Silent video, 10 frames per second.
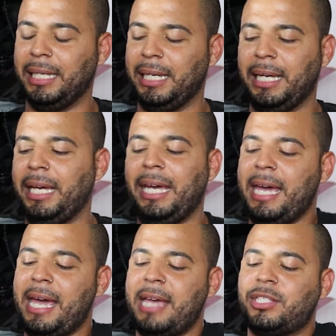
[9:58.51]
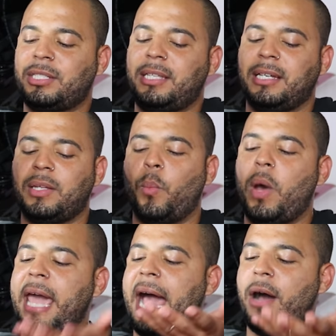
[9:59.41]
it just doesn't
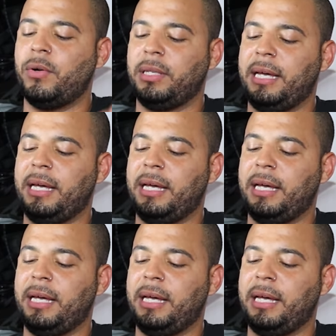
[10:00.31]
weigh out.